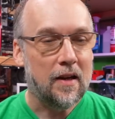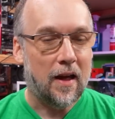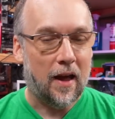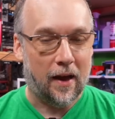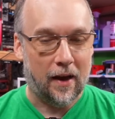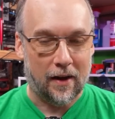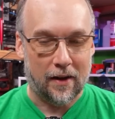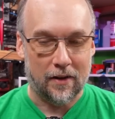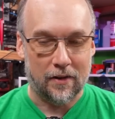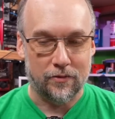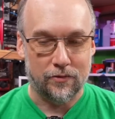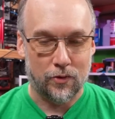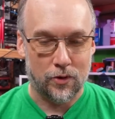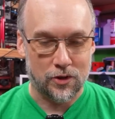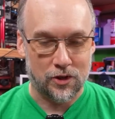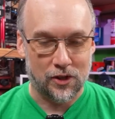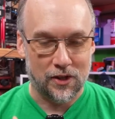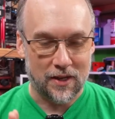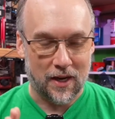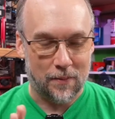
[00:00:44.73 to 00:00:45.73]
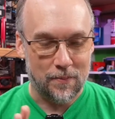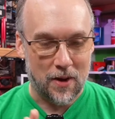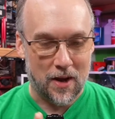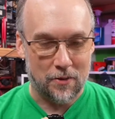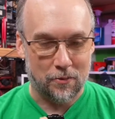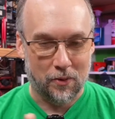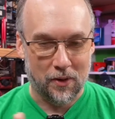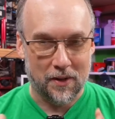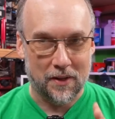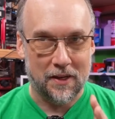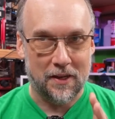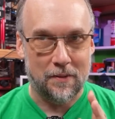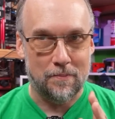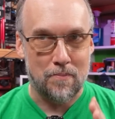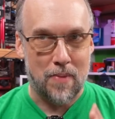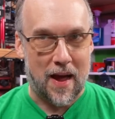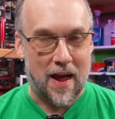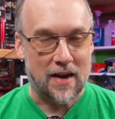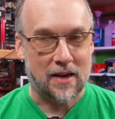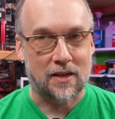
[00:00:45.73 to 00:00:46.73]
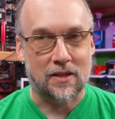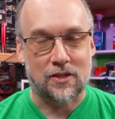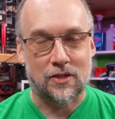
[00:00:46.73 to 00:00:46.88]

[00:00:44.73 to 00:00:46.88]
and unfortunately I'm not really back